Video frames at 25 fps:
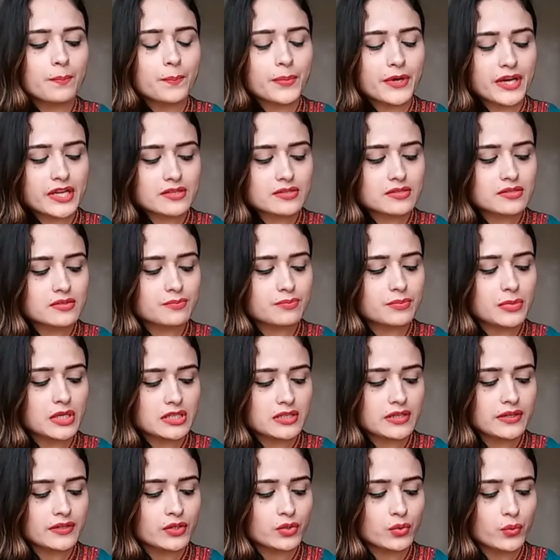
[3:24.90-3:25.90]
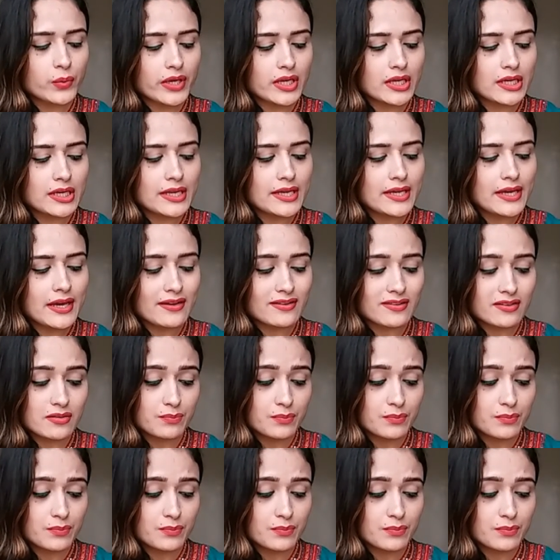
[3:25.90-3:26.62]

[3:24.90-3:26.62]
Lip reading: press button quickly and